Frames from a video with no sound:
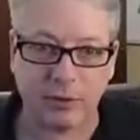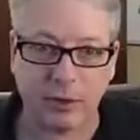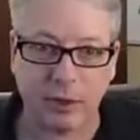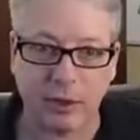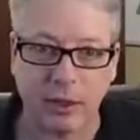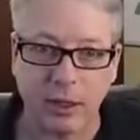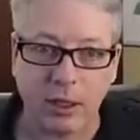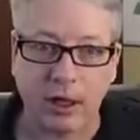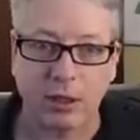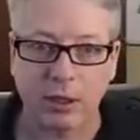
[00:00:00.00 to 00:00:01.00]
up here.
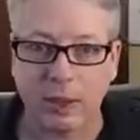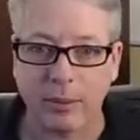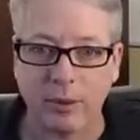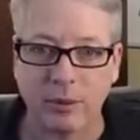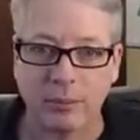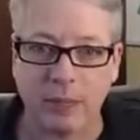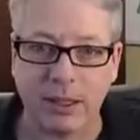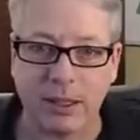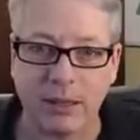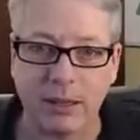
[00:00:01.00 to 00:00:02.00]
I'll look up
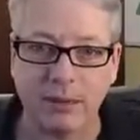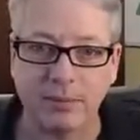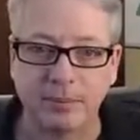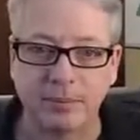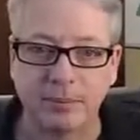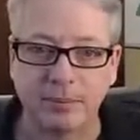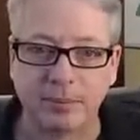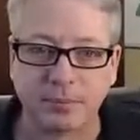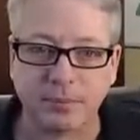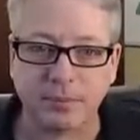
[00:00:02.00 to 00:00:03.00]
Smedley,
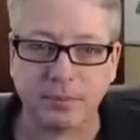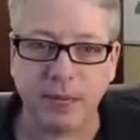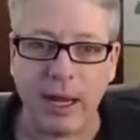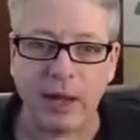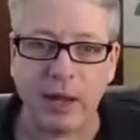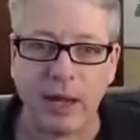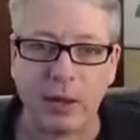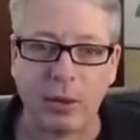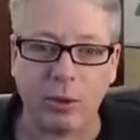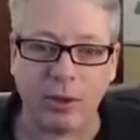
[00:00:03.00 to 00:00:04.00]
and then I
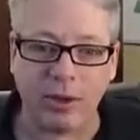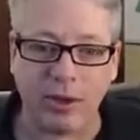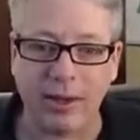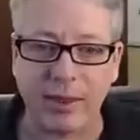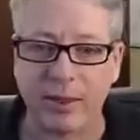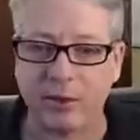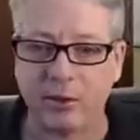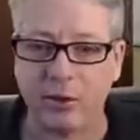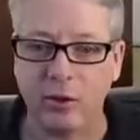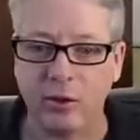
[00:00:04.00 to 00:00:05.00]
will assign that to the
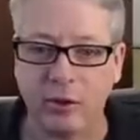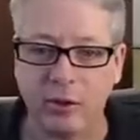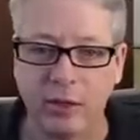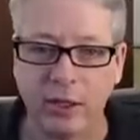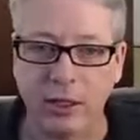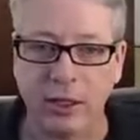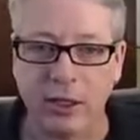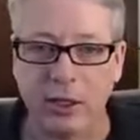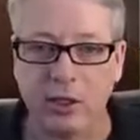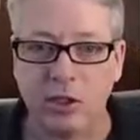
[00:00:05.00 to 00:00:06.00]
To field
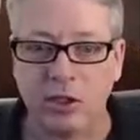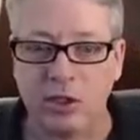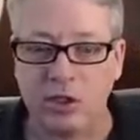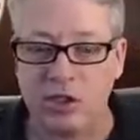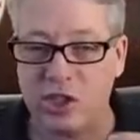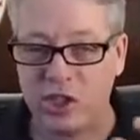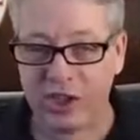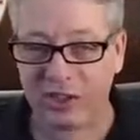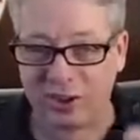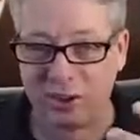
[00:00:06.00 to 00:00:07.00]

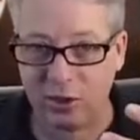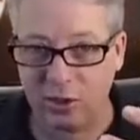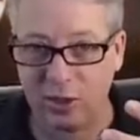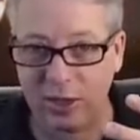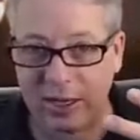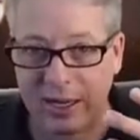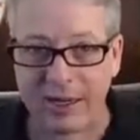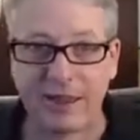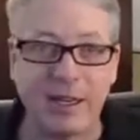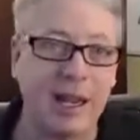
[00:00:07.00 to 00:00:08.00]
just to
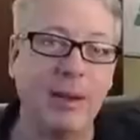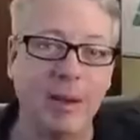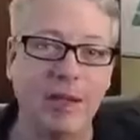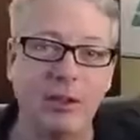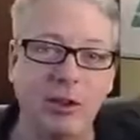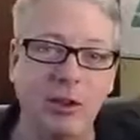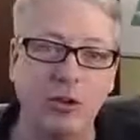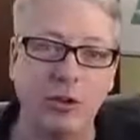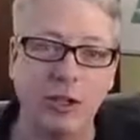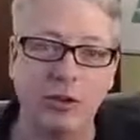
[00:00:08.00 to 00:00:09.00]
get the name in the To
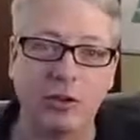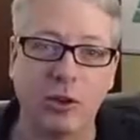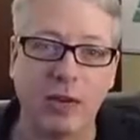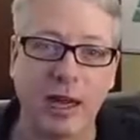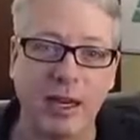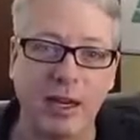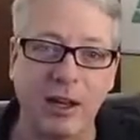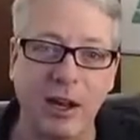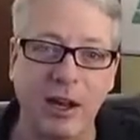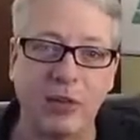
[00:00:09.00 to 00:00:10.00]
field so that I can
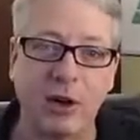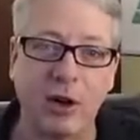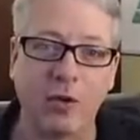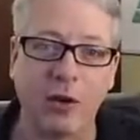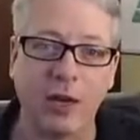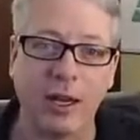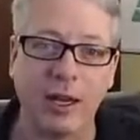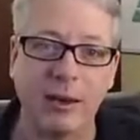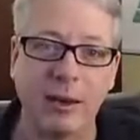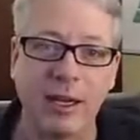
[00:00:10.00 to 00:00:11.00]
hover over the
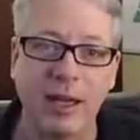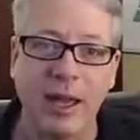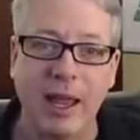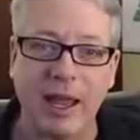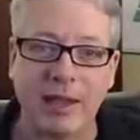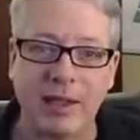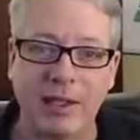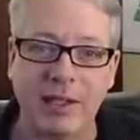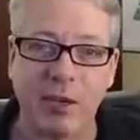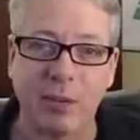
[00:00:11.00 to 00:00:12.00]
name and then
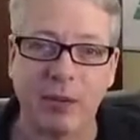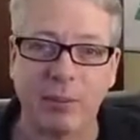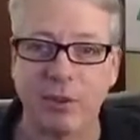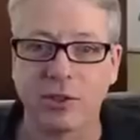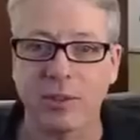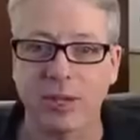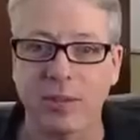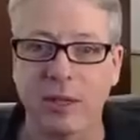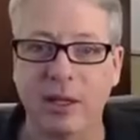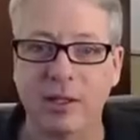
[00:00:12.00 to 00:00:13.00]
see what the person's
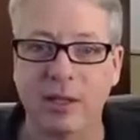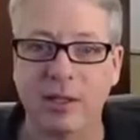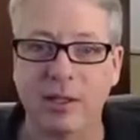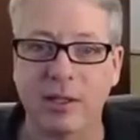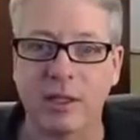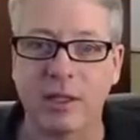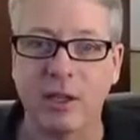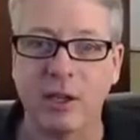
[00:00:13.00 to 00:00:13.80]
email address is,